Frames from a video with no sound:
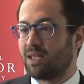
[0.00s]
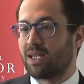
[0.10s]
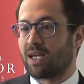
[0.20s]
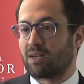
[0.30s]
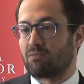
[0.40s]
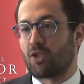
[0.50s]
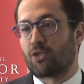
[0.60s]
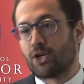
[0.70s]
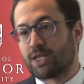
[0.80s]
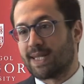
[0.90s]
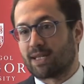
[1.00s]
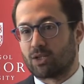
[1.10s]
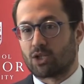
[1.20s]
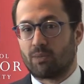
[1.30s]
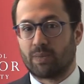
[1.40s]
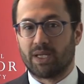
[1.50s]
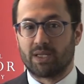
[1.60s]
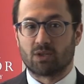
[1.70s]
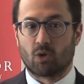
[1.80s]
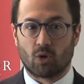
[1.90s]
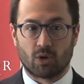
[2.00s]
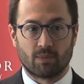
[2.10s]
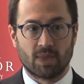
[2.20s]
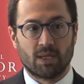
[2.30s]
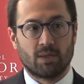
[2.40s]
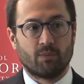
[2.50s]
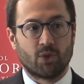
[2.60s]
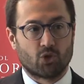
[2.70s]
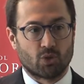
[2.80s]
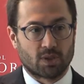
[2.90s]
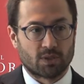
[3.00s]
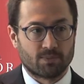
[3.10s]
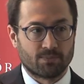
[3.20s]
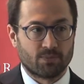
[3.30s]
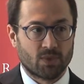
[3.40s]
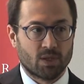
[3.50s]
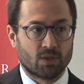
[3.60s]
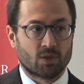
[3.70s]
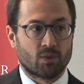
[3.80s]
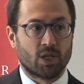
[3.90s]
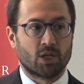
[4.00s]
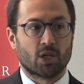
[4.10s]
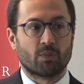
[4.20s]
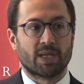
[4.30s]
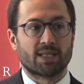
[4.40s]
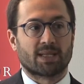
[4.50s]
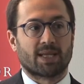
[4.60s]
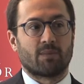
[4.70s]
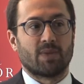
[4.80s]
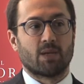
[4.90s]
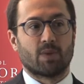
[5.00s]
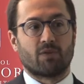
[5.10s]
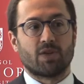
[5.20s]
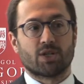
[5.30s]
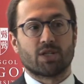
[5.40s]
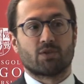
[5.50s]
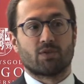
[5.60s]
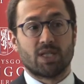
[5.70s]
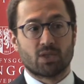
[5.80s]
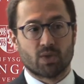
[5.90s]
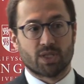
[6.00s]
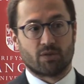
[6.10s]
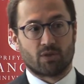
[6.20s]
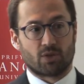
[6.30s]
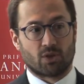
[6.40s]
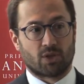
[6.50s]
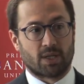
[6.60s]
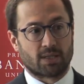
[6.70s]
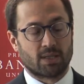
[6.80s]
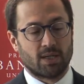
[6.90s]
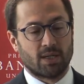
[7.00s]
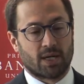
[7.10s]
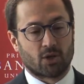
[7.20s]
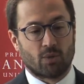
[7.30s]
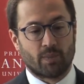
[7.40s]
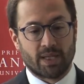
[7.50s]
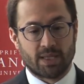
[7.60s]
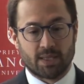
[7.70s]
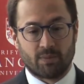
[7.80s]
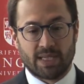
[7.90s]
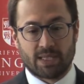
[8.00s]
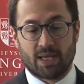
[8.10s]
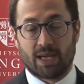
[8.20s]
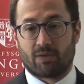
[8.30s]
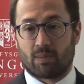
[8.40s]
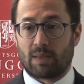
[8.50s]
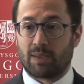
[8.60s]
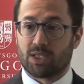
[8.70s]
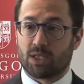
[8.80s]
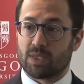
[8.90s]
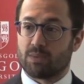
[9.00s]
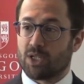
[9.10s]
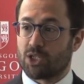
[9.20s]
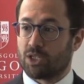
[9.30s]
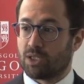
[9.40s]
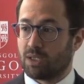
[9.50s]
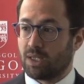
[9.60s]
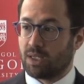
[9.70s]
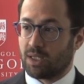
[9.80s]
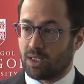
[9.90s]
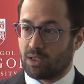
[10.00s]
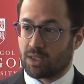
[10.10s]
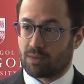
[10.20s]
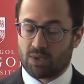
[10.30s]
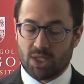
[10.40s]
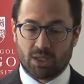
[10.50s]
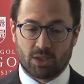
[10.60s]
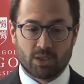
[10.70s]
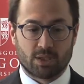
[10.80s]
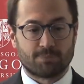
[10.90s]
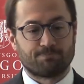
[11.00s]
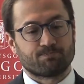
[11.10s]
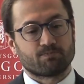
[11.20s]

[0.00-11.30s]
they are third sector companies or mutuals. So the only companies that can be the beneficiaries of this reserve of contracts are companies that basically have a public service mission in their charters